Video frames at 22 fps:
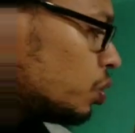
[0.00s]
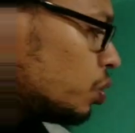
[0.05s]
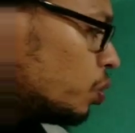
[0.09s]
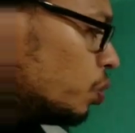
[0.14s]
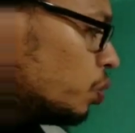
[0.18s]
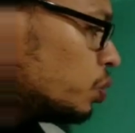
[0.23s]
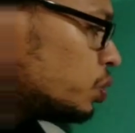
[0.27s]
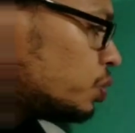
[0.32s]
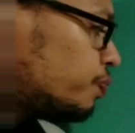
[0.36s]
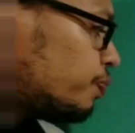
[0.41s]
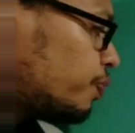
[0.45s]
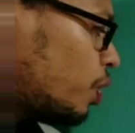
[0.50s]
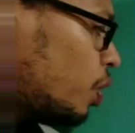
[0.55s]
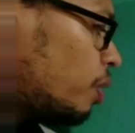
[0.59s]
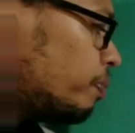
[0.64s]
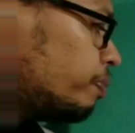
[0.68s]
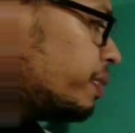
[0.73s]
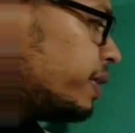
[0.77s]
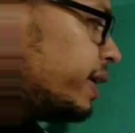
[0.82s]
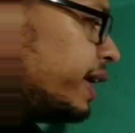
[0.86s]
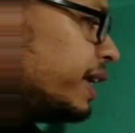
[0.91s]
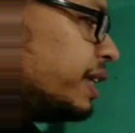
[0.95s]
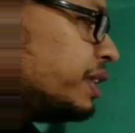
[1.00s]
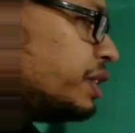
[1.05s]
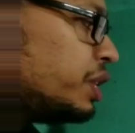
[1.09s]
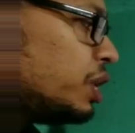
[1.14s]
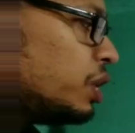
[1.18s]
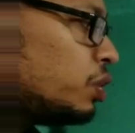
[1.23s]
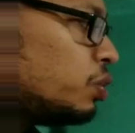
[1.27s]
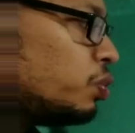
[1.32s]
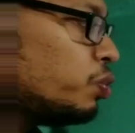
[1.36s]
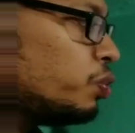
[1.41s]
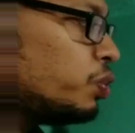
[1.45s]
goes from denser
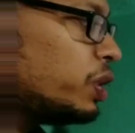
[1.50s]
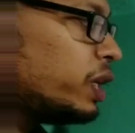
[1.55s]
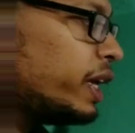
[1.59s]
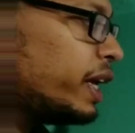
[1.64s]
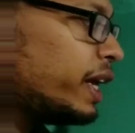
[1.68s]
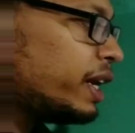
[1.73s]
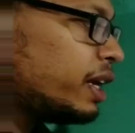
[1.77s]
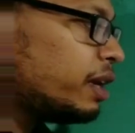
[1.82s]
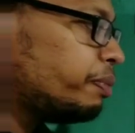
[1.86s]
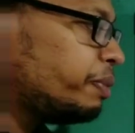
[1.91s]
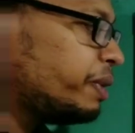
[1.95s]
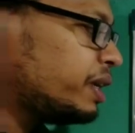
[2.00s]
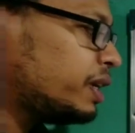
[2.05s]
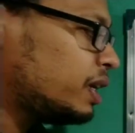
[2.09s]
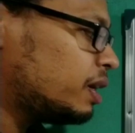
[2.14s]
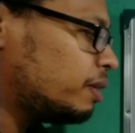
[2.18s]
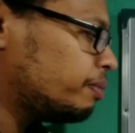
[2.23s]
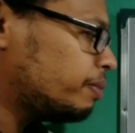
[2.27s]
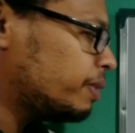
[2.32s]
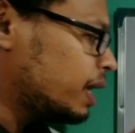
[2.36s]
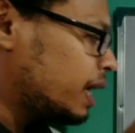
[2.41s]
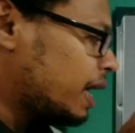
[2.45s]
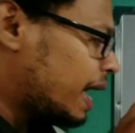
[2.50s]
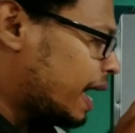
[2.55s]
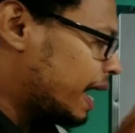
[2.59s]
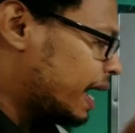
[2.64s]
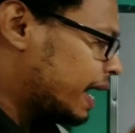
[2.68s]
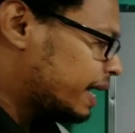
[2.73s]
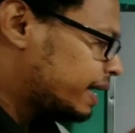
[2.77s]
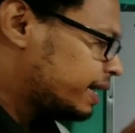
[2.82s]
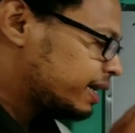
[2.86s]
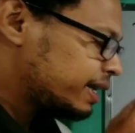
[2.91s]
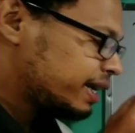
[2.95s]
to rarer medium
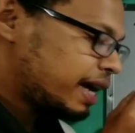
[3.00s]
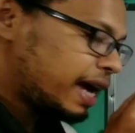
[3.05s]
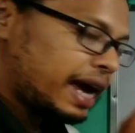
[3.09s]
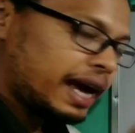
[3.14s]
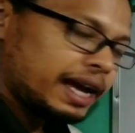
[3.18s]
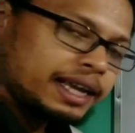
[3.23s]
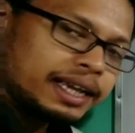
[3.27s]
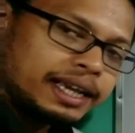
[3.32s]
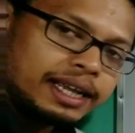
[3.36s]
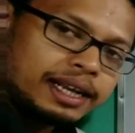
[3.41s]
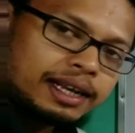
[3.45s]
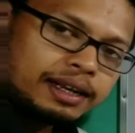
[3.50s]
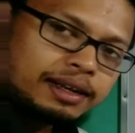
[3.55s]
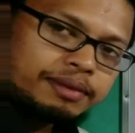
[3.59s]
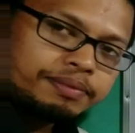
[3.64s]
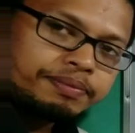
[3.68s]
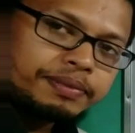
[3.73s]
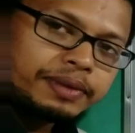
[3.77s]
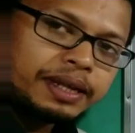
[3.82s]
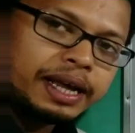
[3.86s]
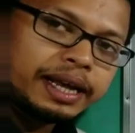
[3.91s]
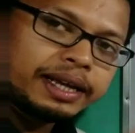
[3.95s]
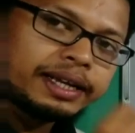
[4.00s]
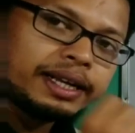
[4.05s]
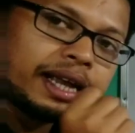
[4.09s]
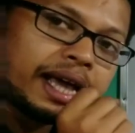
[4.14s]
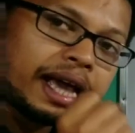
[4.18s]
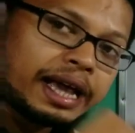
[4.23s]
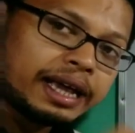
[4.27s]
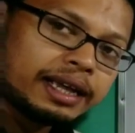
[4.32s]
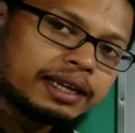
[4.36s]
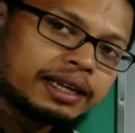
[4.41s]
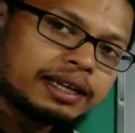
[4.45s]
at an
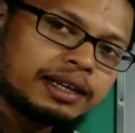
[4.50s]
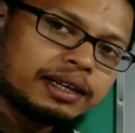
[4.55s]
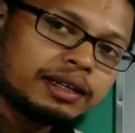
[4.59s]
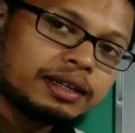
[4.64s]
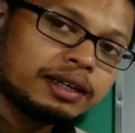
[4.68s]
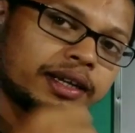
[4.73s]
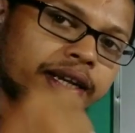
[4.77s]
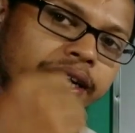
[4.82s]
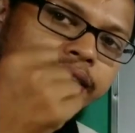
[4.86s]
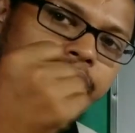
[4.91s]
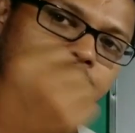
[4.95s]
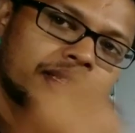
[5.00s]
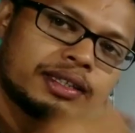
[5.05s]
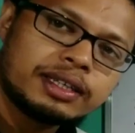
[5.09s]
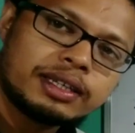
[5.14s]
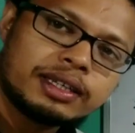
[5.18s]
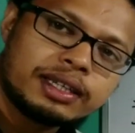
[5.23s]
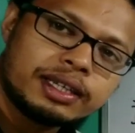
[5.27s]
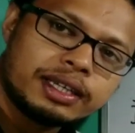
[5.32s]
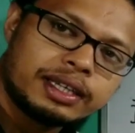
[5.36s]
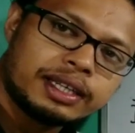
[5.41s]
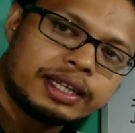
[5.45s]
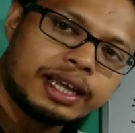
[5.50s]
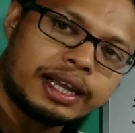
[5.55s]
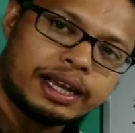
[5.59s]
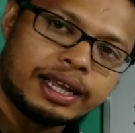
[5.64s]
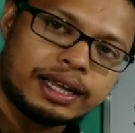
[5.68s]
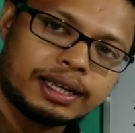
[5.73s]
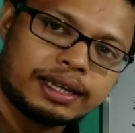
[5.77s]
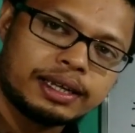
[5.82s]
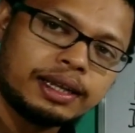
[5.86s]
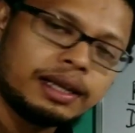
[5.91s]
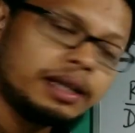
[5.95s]
angle greater than critical
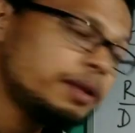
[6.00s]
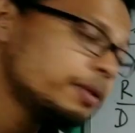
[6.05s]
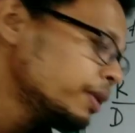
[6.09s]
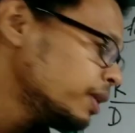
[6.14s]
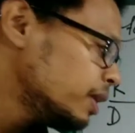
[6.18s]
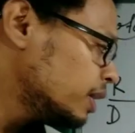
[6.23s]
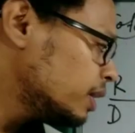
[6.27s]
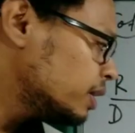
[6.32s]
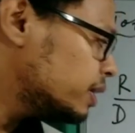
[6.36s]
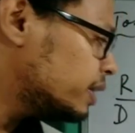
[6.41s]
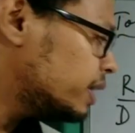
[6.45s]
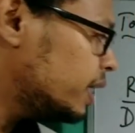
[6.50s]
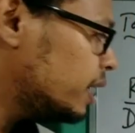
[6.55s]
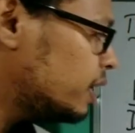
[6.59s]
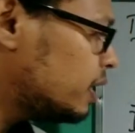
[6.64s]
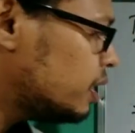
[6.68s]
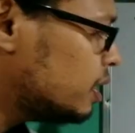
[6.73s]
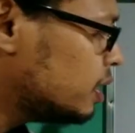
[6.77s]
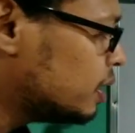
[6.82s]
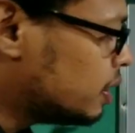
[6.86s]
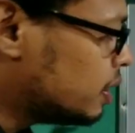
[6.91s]
angle, then